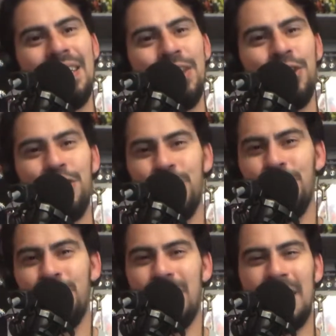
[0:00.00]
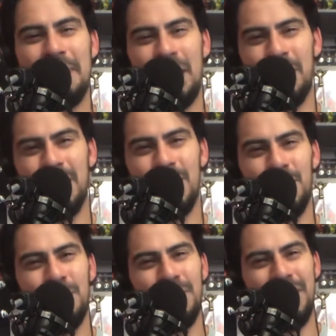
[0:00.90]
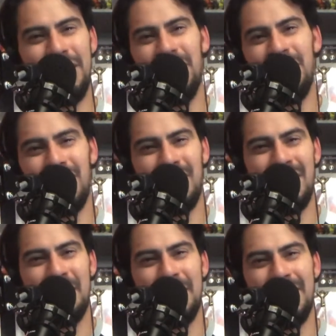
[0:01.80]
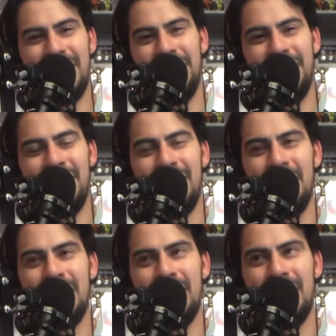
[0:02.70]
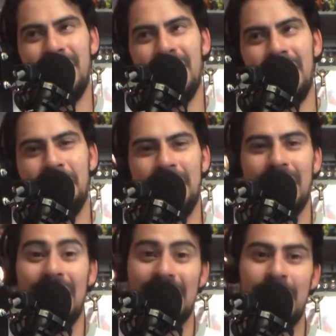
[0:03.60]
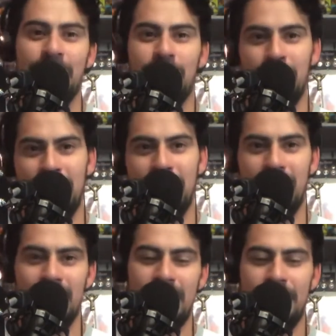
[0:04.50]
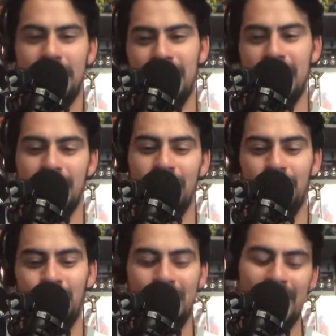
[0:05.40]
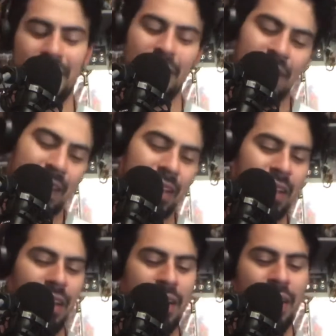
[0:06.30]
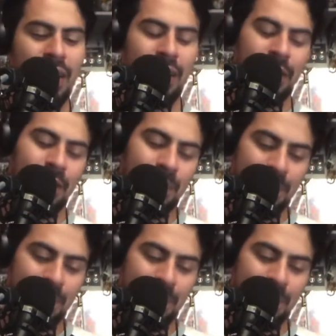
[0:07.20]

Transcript: You should. I mean, I would assume sister because I mean it's just. I mean the last name could be different cousins too, but like I don't know.